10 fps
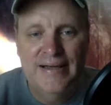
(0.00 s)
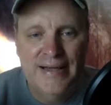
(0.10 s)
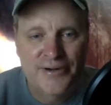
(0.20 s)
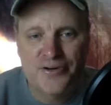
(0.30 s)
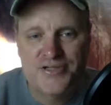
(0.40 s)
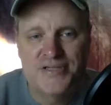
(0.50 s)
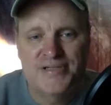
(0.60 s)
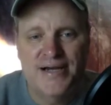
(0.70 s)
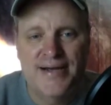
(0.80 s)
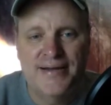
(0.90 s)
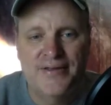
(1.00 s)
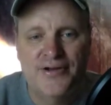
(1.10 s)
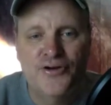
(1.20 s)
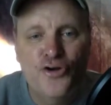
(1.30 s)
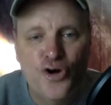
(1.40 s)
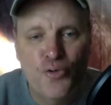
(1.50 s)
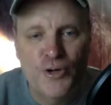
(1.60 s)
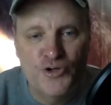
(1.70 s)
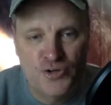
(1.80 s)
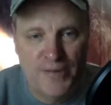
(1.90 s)
in our society that no
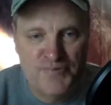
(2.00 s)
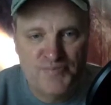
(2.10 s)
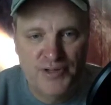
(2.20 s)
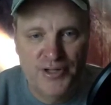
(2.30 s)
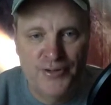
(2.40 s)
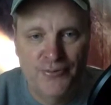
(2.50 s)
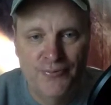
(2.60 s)
one drops below.